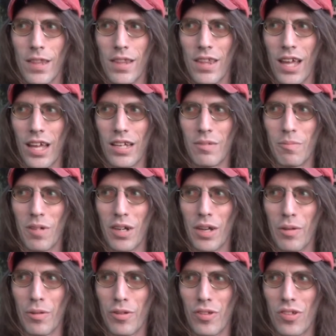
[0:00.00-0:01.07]
then when
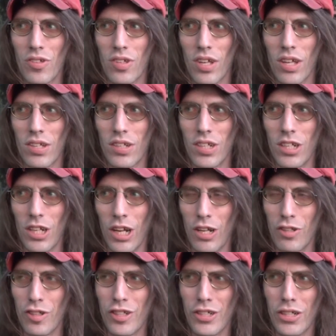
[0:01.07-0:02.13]
I was a
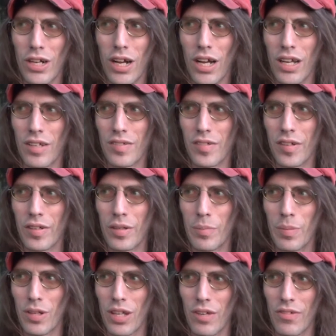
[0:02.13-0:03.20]
teenager, I started
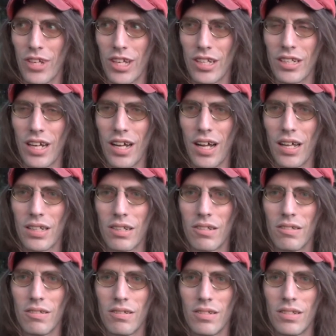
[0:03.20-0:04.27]
believing in God.
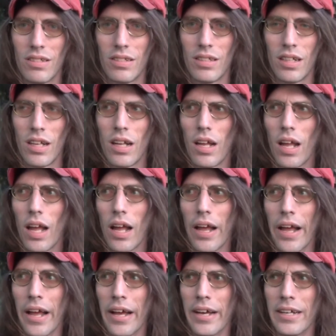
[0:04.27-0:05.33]

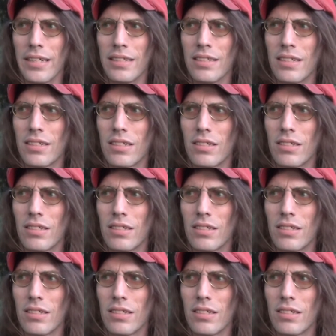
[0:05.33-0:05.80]
And